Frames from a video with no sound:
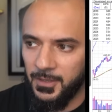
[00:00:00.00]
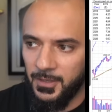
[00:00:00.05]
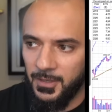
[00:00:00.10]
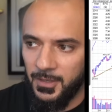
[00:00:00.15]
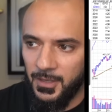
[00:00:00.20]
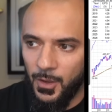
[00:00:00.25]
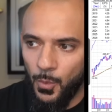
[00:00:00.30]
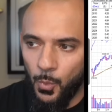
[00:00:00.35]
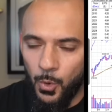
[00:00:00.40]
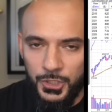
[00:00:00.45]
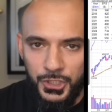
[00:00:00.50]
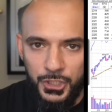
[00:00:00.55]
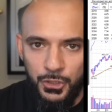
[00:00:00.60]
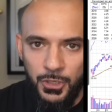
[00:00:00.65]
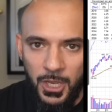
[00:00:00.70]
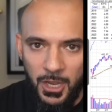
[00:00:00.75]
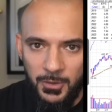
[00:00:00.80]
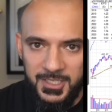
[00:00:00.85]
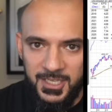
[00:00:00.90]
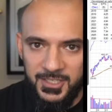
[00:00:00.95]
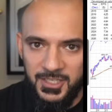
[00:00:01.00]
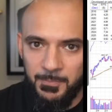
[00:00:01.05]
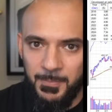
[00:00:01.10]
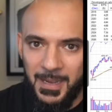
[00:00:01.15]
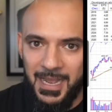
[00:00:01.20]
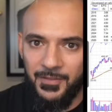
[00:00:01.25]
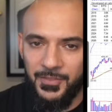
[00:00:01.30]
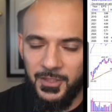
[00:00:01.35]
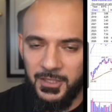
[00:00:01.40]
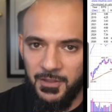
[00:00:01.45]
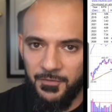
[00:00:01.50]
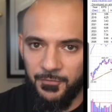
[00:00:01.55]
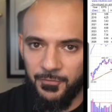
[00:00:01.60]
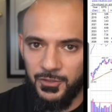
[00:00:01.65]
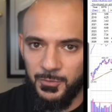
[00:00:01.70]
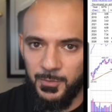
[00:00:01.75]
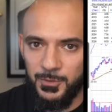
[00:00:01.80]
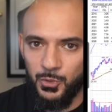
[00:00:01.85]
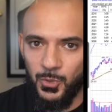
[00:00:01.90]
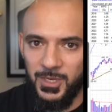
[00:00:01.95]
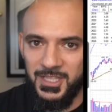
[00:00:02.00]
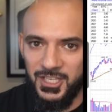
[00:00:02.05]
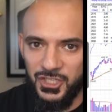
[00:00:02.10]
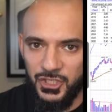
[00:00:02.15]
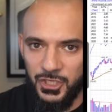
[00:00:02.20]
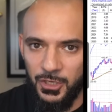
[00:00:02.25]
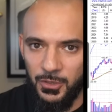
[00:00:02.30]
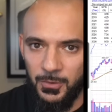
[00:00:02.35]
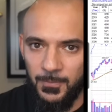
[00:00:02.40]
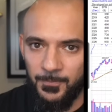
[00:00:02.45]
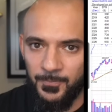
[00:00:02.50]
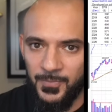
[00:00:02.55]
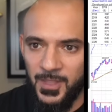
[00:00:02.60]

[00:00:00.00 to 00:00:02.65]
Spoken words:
What do you notice about the difference between the two?